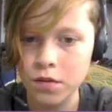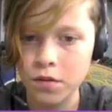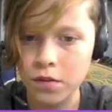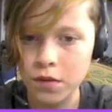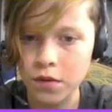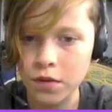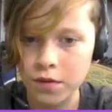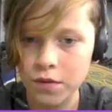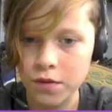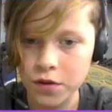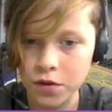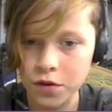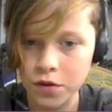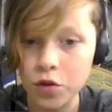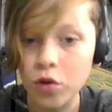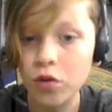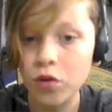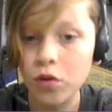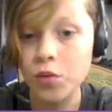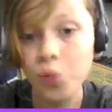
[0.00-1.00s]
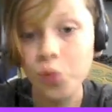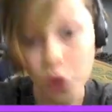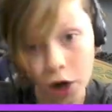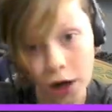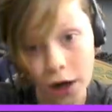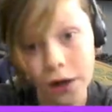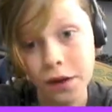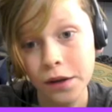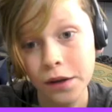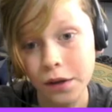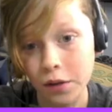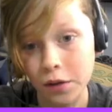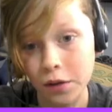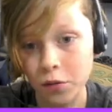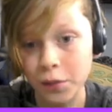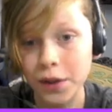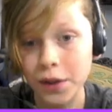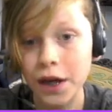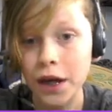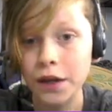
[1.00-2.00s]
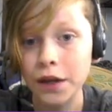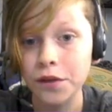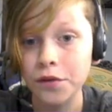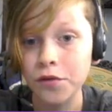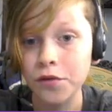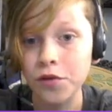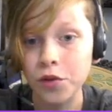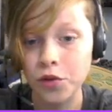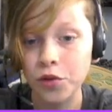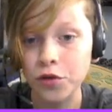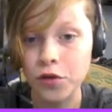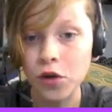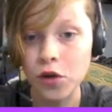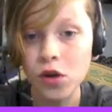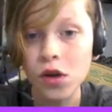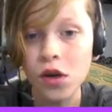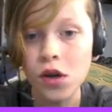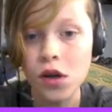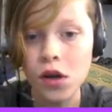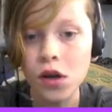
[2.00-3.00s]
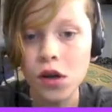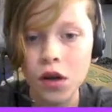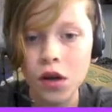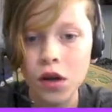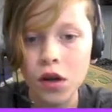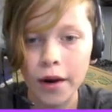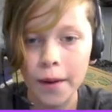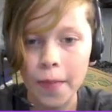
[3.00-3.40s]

If this door would break, that would be kind of useful. Okay,